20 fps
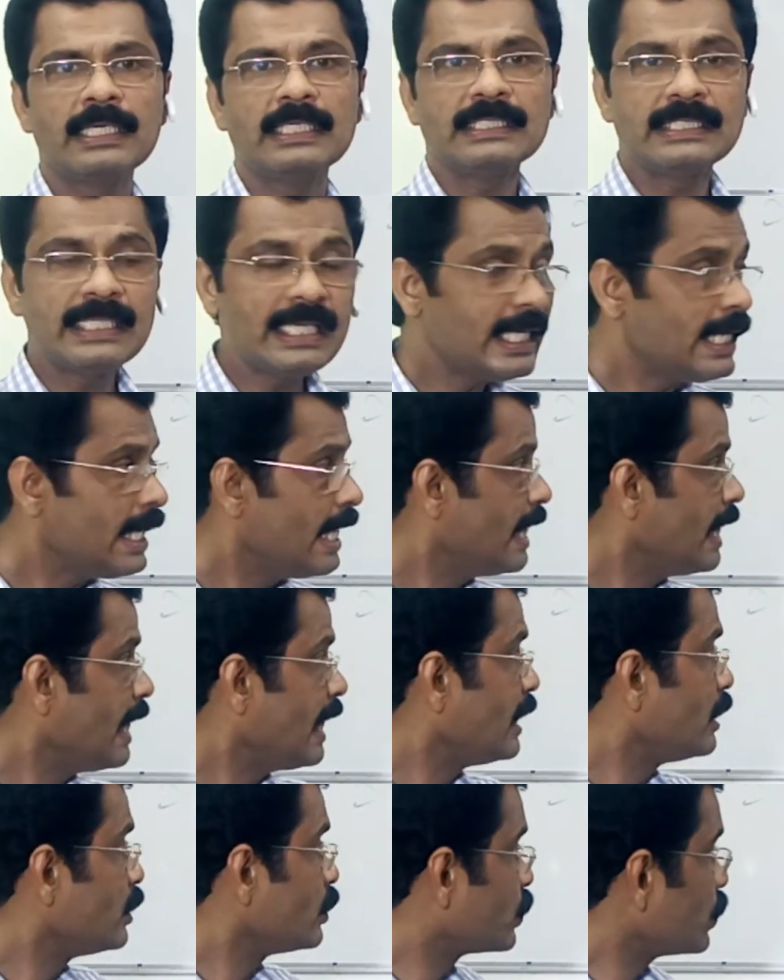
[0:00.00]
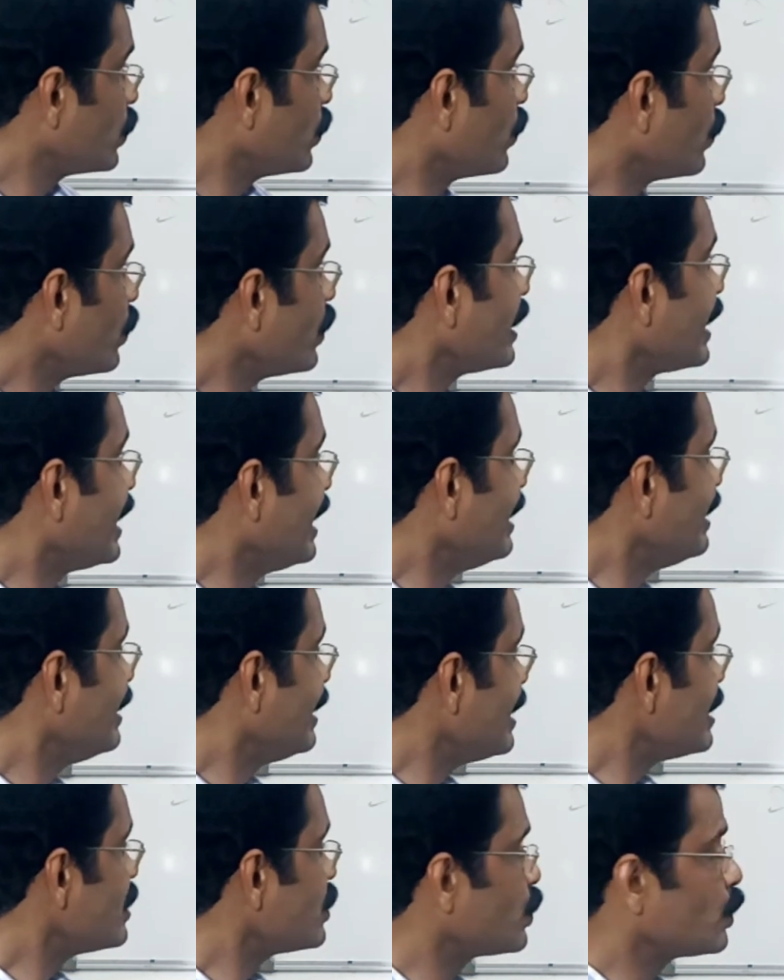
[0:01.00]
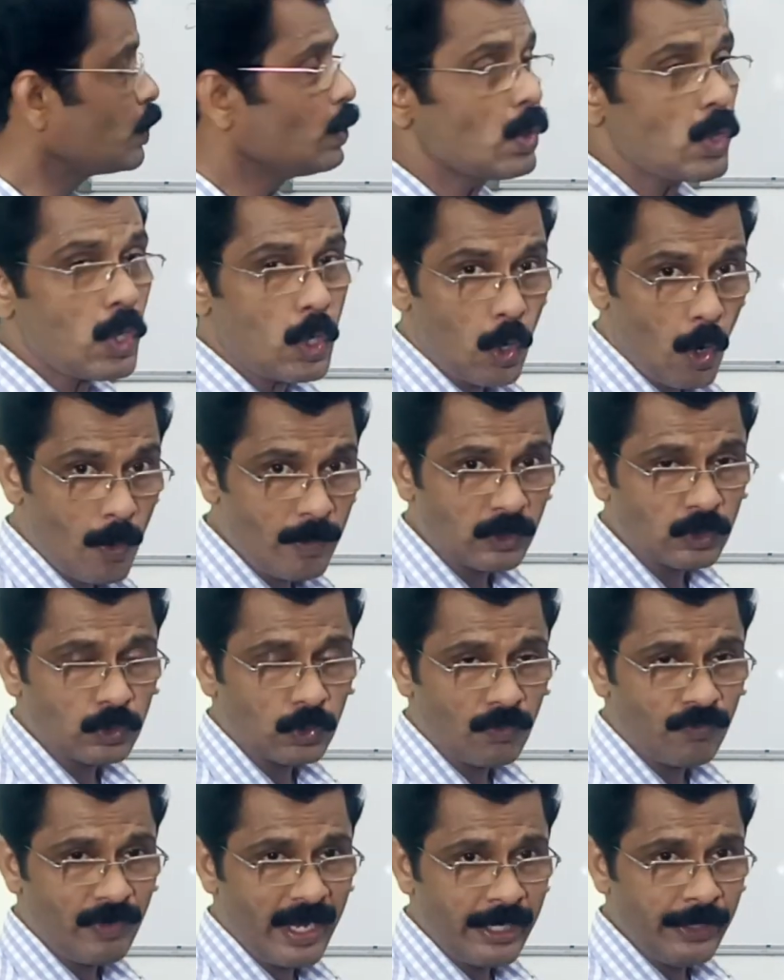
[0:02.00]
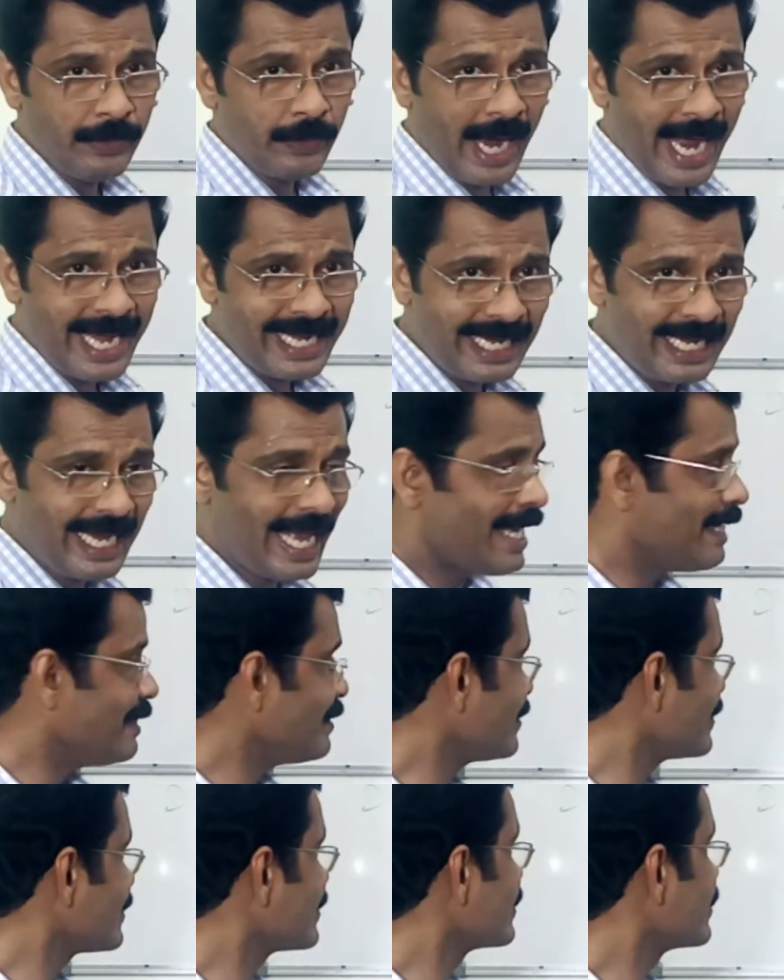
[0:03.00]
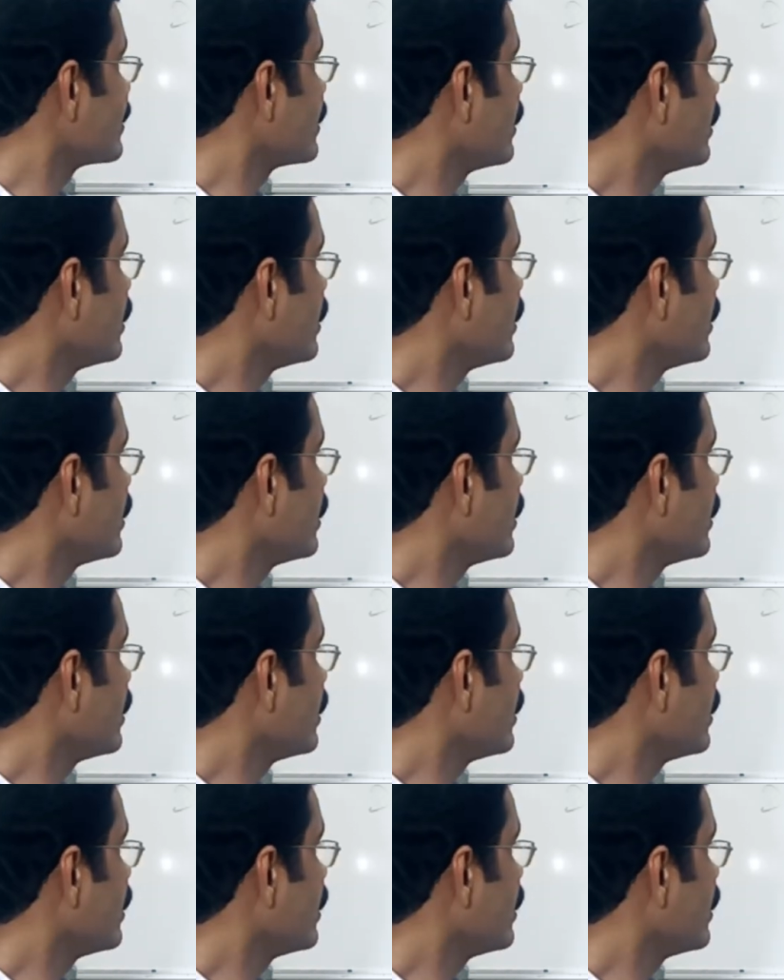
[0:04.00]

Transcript: See, so in these two chromosomes, when you analyze,